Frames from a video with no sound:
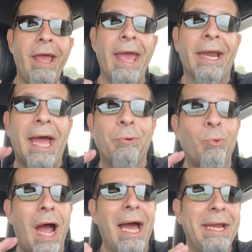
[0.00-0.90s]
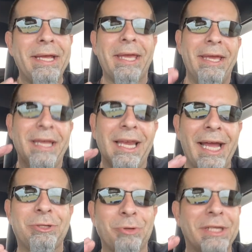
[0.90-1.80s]
an ironic
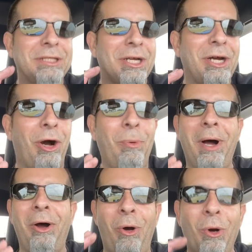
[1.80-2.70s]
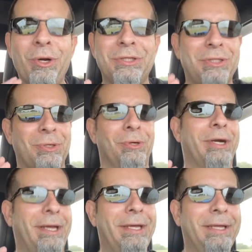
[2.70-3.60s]
electric Tacoma horror
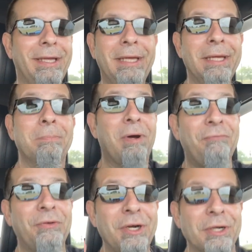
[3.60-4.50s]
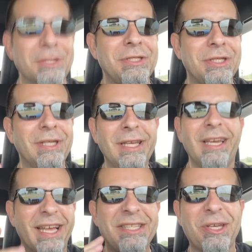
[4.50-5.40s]
story. But first,
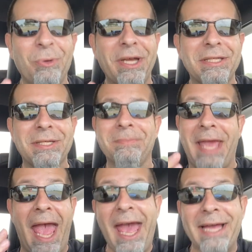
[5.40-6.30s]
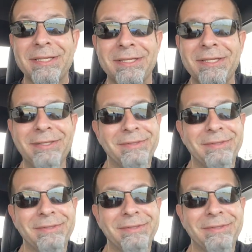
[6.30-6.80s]
let's go get some gas.